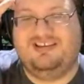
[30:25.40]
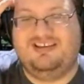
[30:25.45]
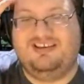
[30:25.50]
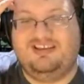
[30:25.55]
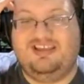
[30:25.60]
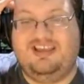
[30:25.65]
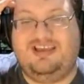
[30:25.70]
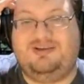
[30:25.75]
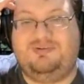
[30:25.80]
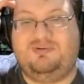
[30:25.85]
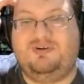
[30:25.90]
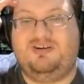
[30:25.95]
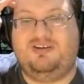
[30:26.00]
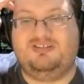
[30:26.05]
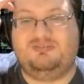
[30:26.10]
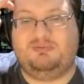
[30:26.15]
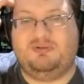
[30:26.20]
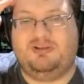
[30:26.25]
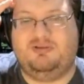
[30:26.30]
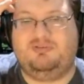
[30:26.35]
"Yeah, it
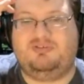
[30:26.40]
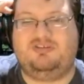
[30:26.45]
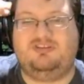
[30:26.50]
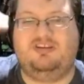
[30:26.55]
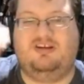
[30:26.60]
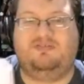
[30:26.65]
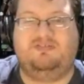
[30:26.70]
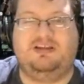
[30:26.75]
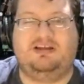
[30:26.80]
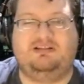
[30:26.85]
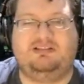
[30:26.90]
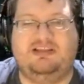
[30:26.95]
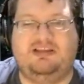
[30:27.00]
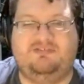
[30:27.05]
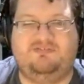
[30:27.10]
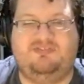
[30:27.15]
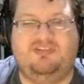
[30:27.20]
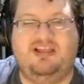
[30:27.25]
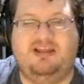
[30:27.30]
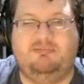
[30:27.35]
was, but you snuffed out that
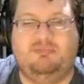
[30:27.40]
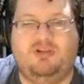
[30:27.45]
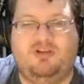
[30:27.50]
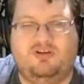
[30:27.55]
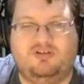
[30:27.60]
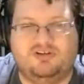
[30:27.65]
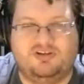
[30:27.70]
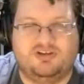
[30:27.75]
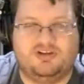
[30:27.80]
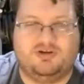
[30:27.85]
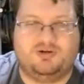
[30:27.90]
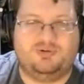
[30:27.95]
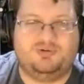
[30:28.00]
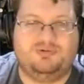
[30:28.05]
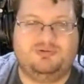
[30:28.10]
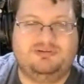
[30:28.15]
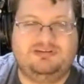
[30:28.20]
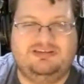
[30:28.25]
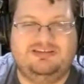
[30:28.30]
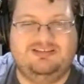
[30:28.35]
flame long ago."
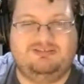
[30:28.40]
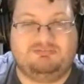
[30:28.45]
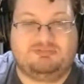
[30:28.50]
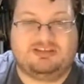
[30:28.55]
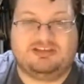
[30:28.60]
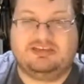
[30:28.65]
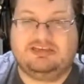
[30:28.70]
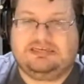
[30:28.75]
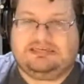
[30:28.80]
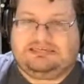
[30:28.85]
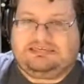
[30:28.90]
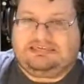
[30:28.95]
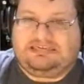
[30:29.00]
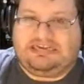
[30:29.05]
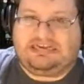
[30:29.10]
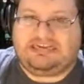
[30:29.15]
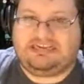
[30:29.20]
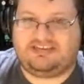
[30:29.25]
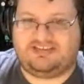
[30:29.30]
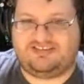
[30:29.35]

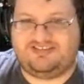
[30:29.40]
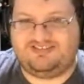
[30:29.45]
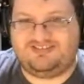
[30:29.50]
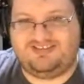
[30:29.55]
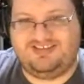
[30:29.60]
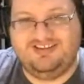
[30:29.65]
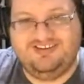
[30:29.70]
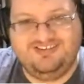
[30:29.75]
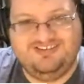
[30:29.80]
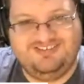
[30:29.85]
Yikes.